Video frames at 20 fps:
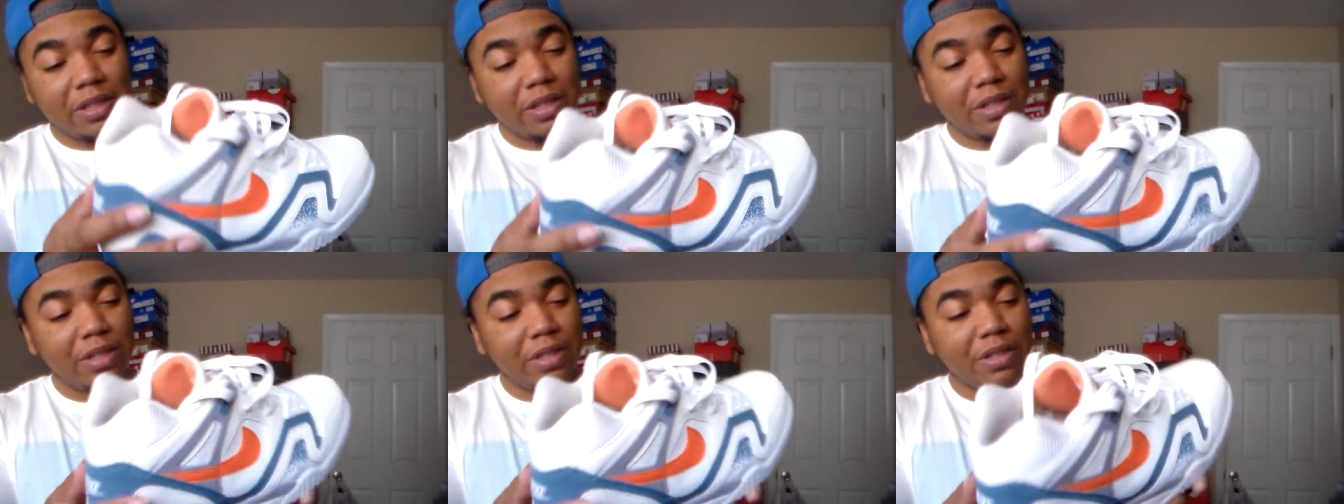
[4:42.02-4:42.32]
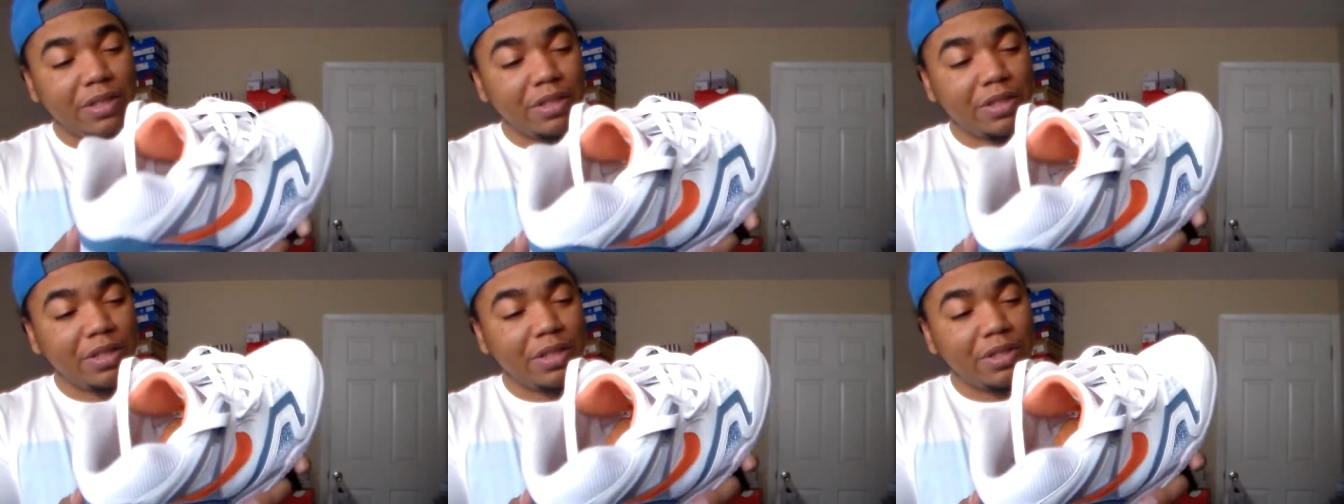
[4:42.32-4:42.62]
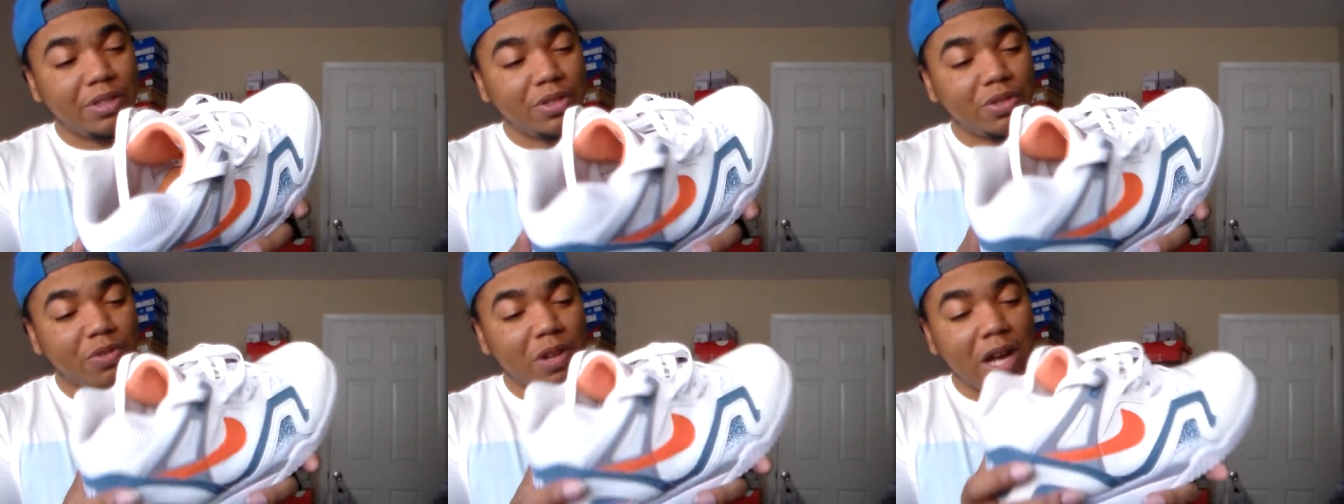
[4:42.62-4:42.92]
a,
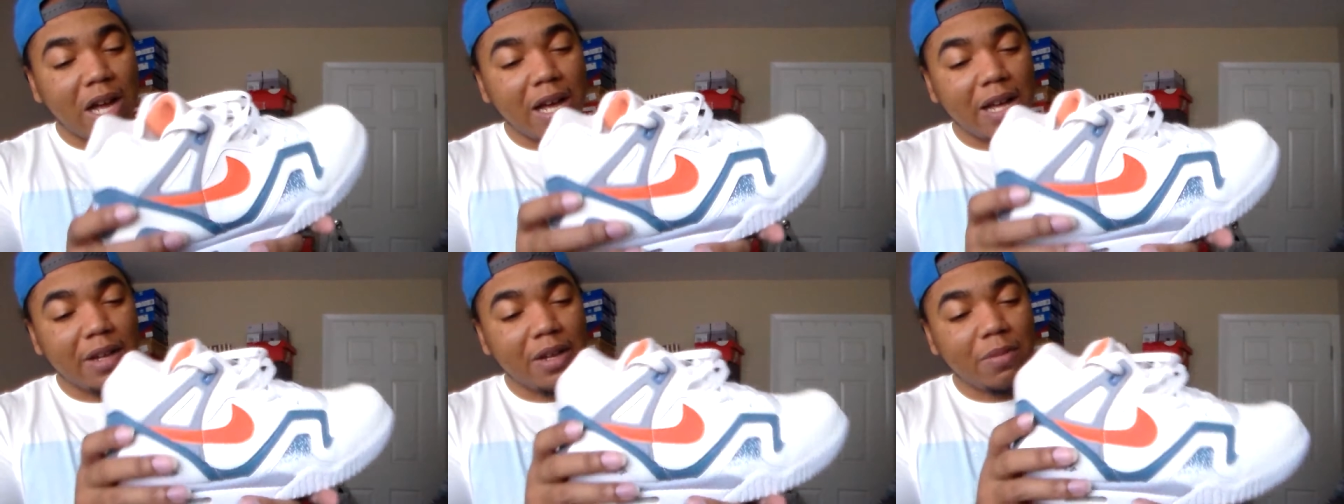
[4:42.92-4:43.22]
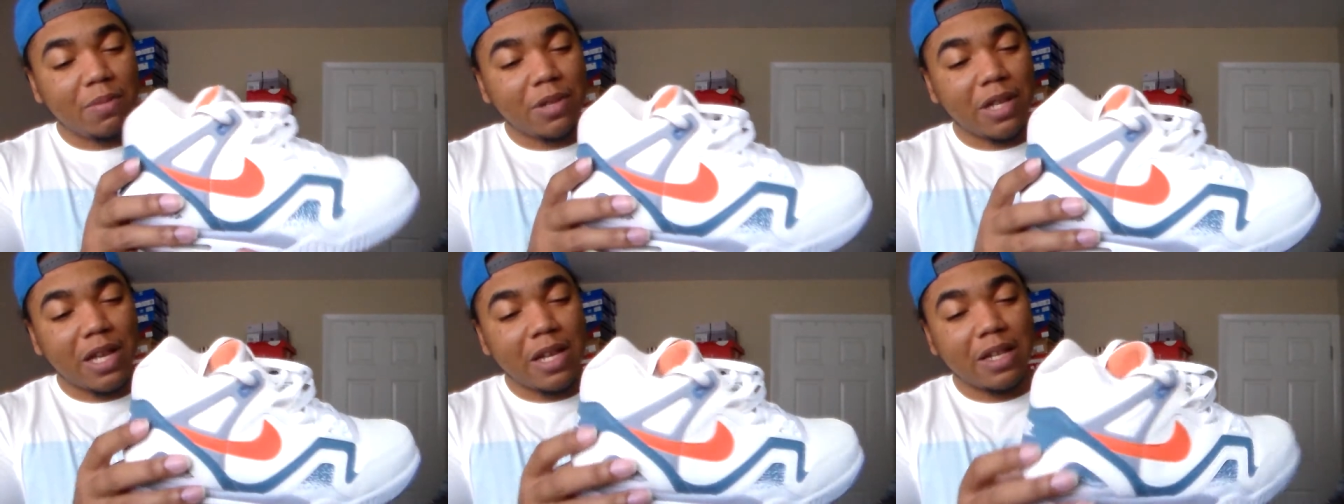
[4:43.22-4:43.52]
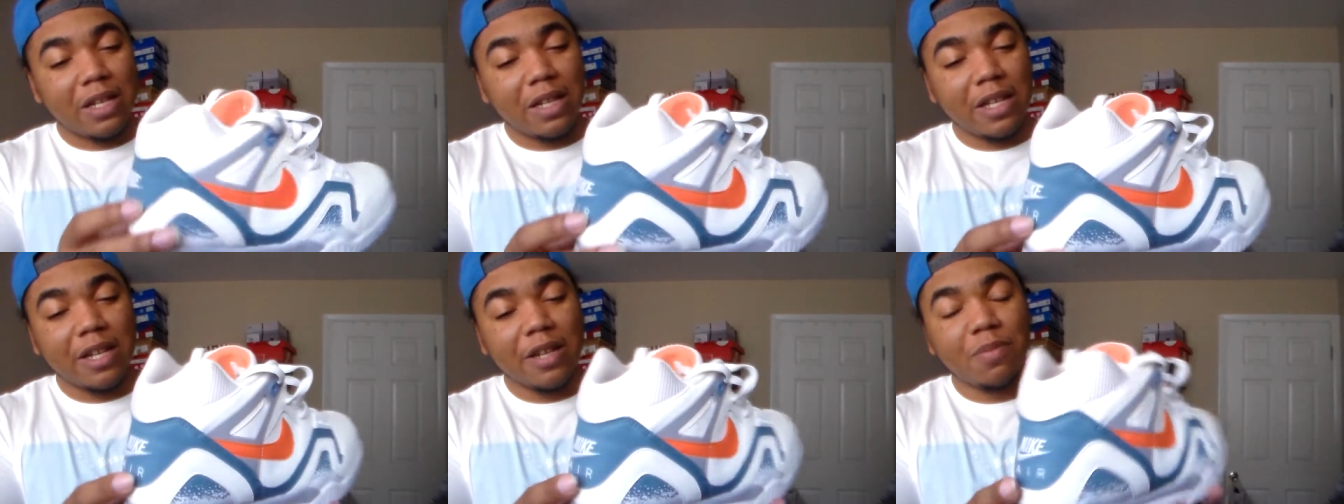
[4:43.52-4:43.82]
a dried up
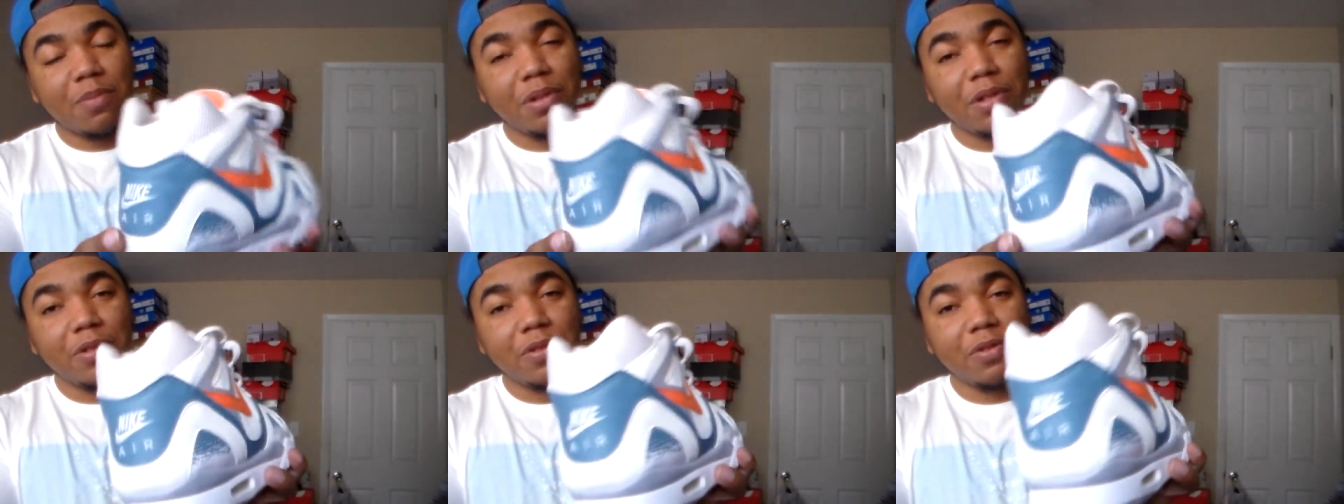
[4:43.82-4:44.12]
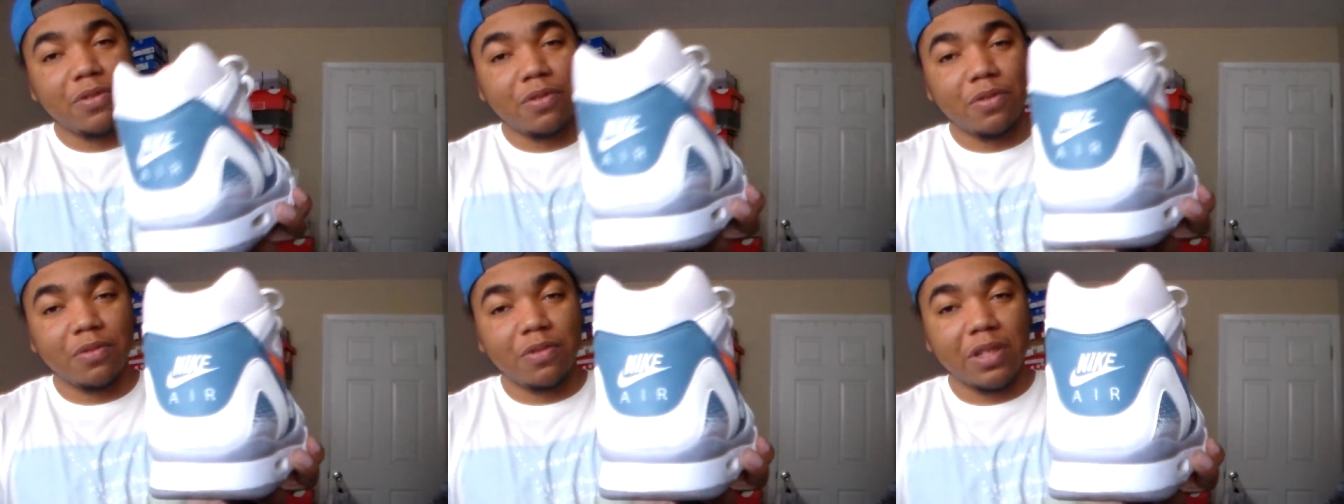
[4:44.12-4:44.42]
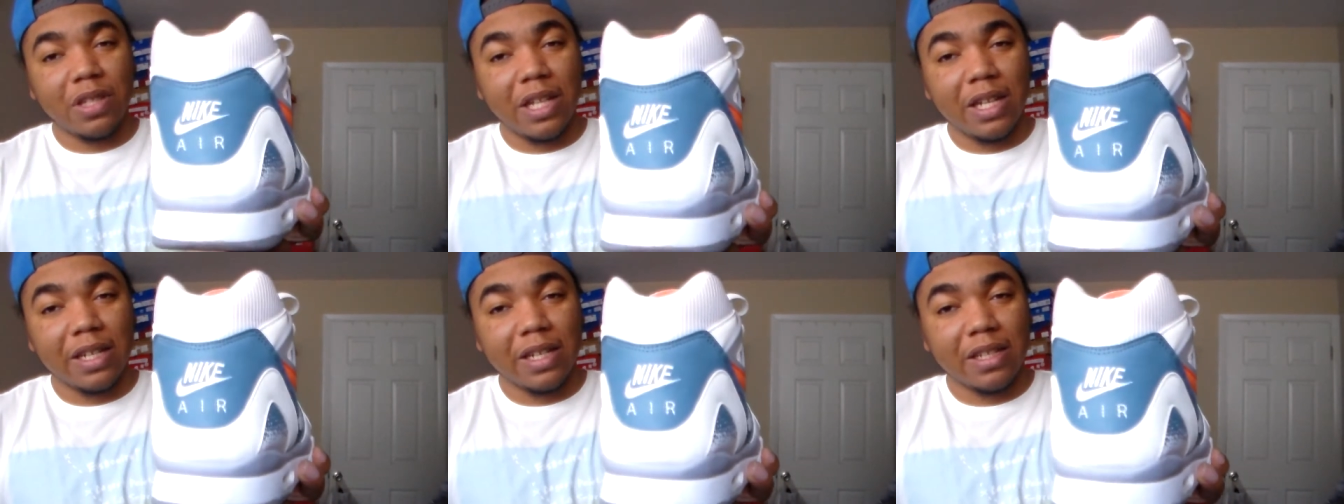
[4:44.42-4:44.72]
kind of like blue.
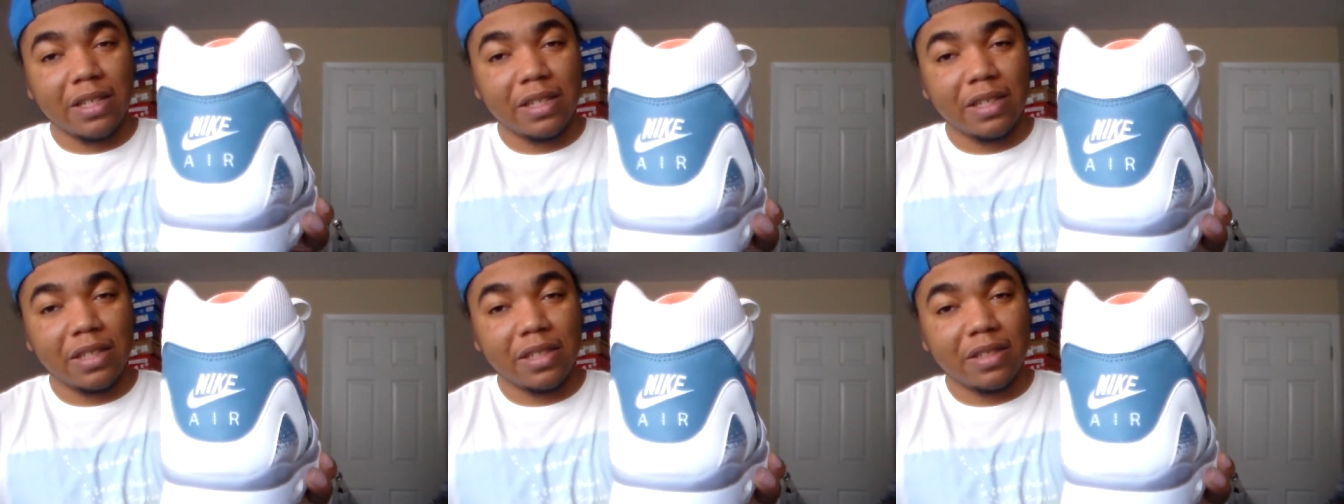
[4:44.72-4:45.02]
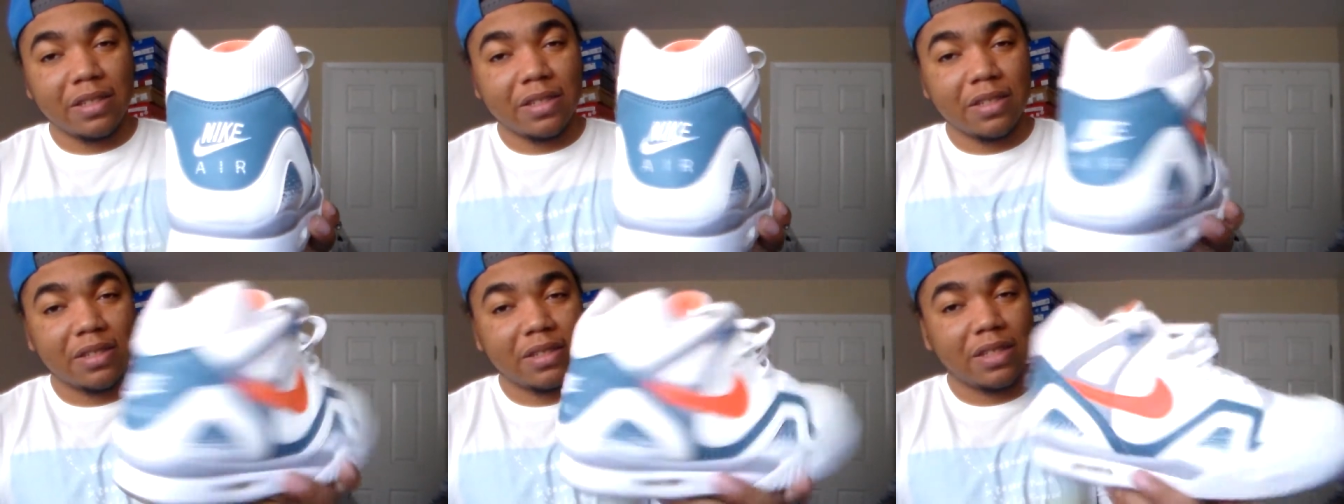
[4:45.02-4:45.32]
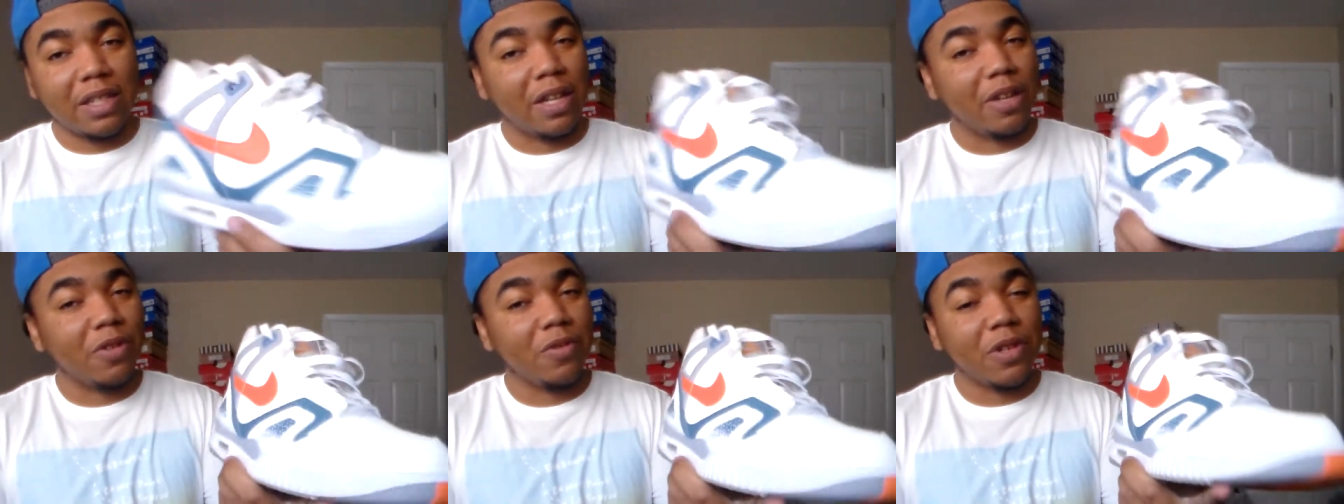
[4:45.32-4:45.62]
Like,
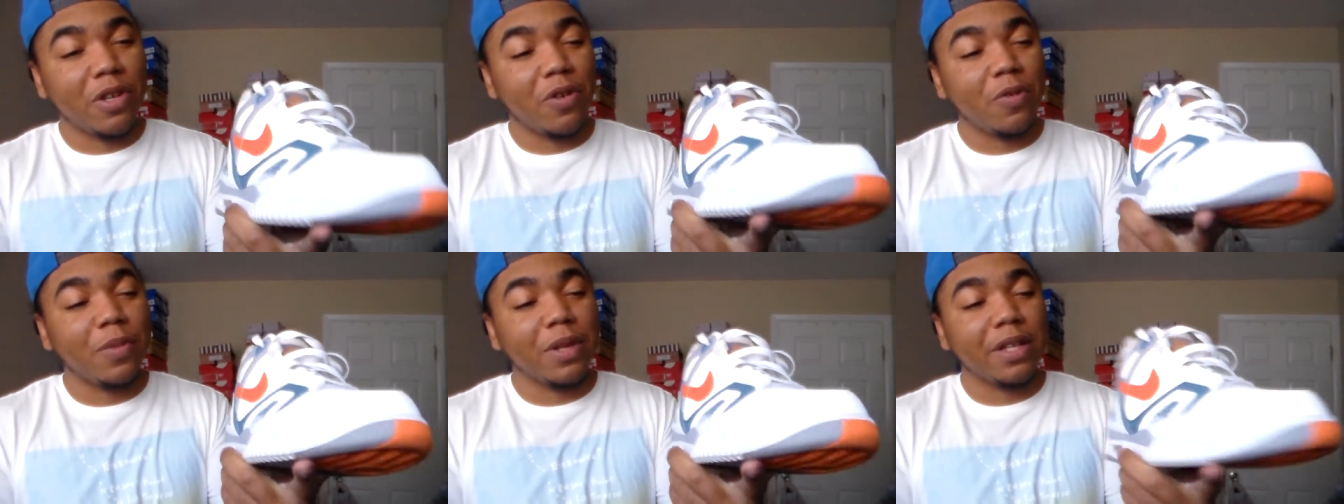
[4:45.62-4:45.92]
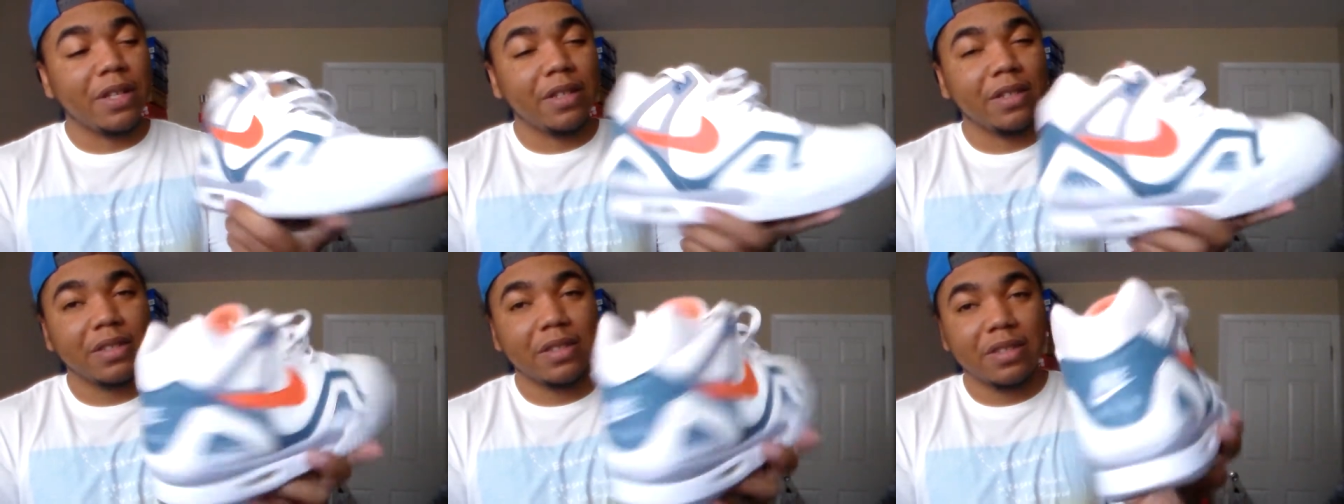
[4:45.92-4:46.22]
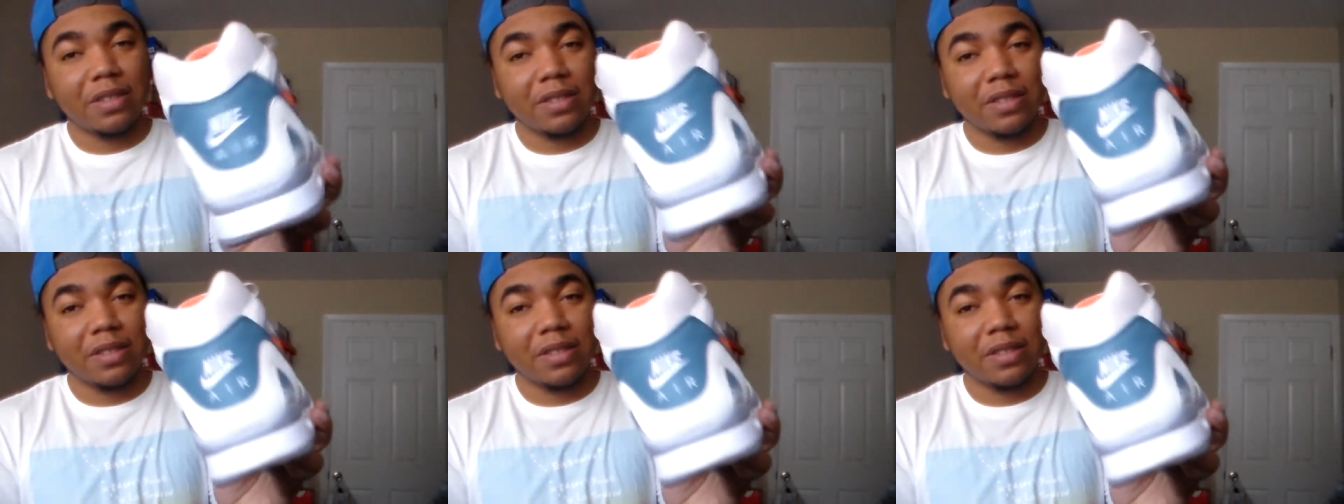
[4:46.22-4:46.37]
I don't know, man.